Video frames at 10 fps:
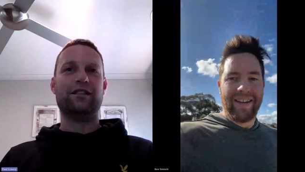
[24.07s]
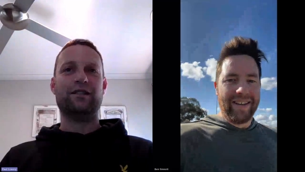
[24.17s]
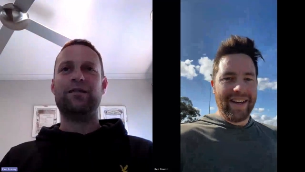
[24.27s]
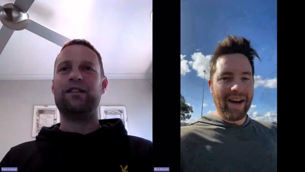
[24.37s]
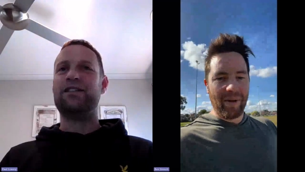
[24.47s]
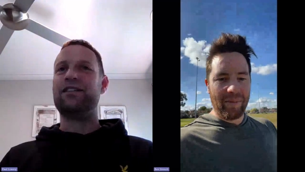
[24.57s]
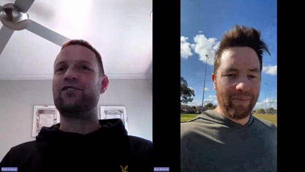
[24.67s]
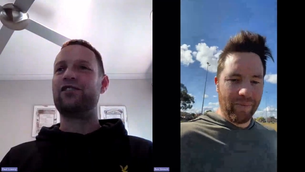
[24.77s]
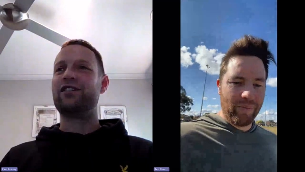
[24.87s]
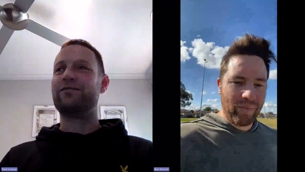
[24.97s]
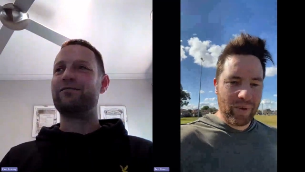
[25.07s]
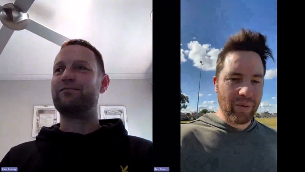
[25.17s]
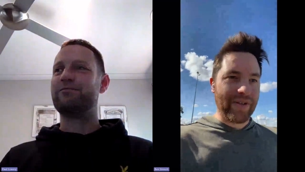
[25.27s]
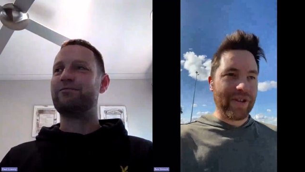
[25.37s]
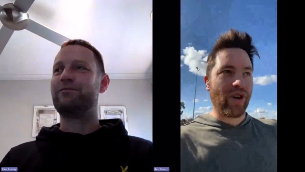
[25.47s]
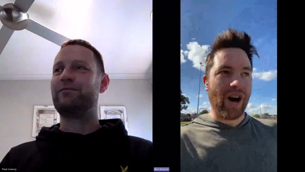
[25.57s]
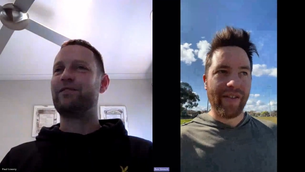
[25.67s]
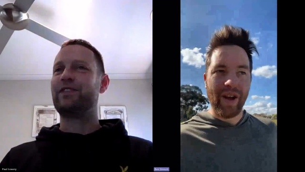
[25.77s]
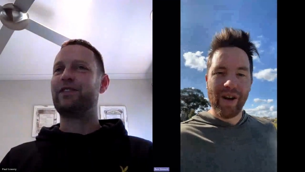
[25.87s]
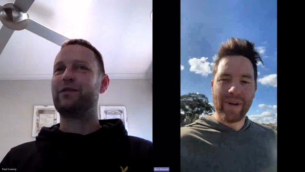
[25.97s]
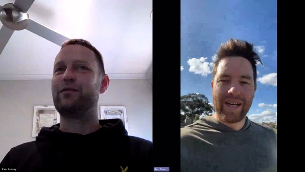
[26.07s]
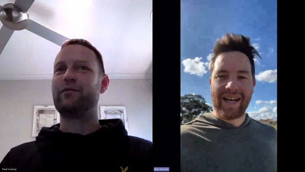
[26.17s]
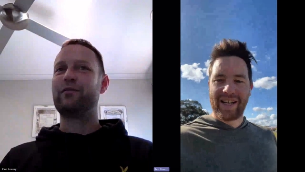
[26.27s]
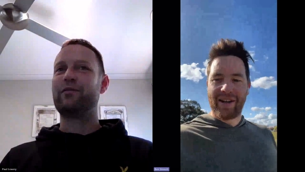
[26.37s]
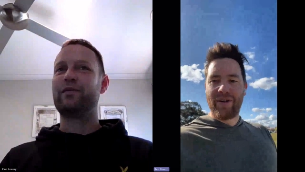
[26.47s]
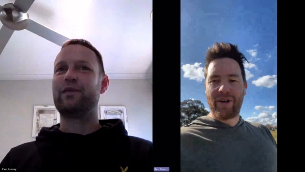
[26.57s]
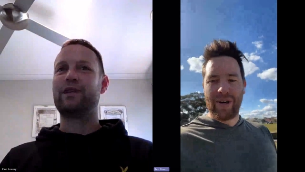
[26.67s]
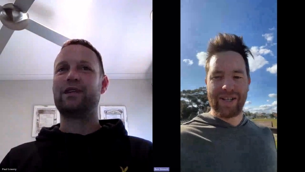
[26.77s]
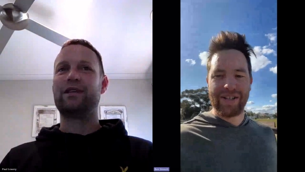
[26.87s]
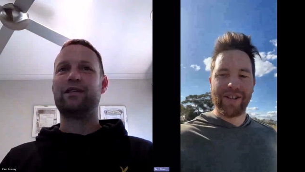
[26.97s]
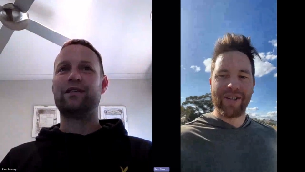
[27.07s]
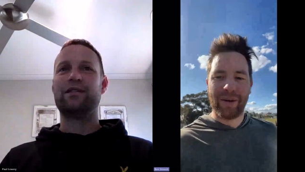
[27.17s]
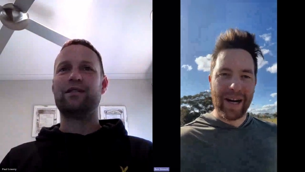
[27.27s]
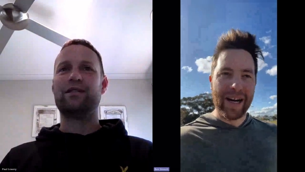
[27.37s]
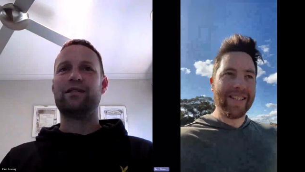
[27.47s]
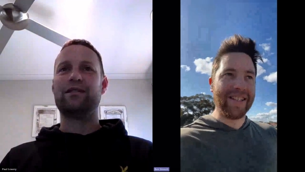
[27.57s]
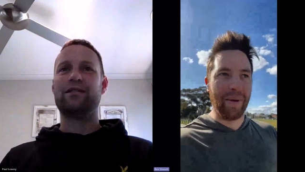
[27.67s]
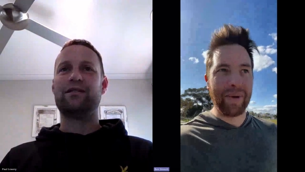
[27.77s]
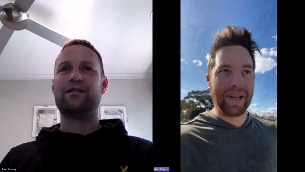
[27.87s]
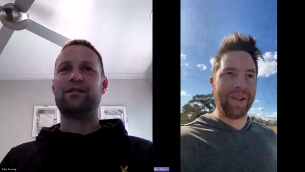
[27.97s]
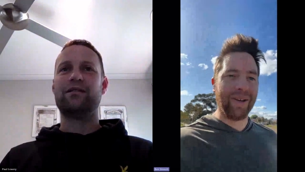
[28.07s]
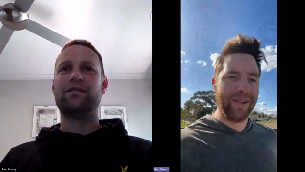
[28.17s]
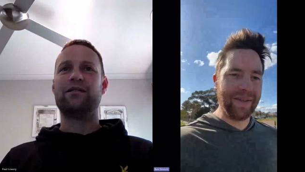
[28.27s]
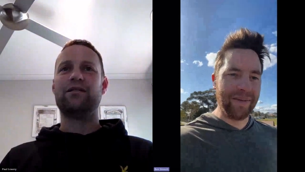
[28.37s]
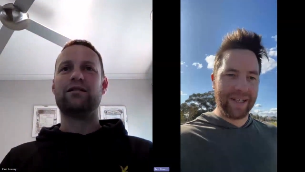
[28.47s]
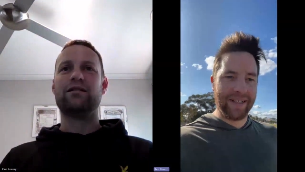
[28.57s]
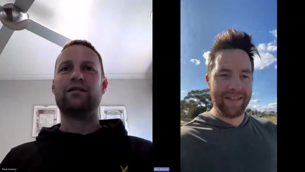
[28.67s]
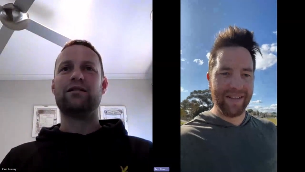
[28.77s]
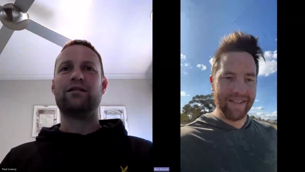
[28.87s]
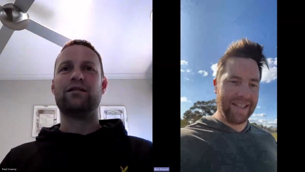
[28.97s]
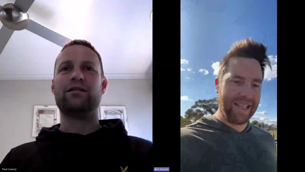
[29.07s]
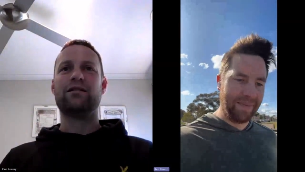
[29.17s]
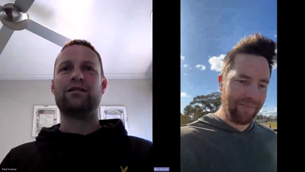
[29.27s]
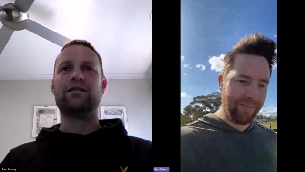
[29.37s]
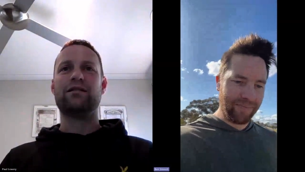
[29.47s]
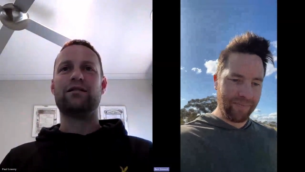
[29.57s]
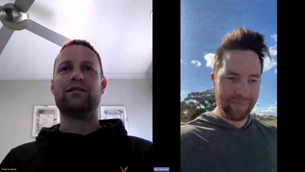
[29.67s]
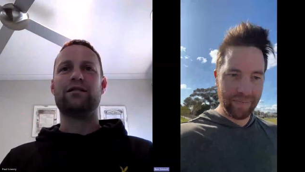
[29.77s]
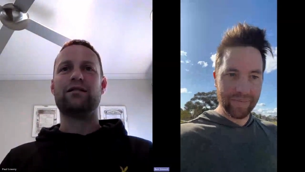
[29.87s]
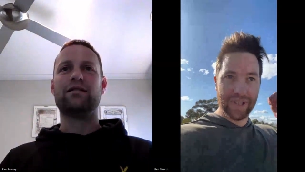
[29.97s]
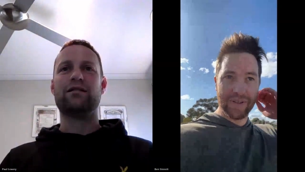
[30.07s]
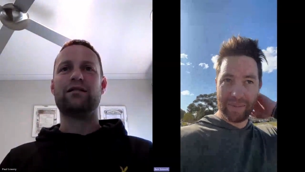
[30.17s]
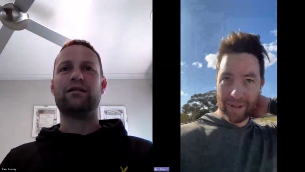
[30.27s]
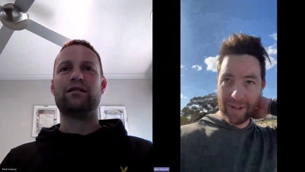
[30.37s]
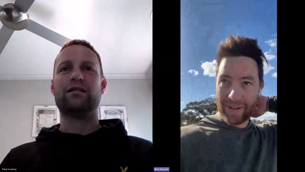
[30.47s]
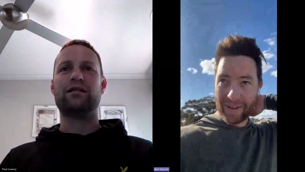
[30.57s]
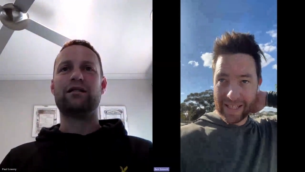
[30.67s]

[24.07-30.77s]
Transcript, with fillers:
Speaker 1: yeah, yeah, that's right. We'll do a bit of a drive along. We can ask a few questions along the way, see what we can learn, so we can um, see some of the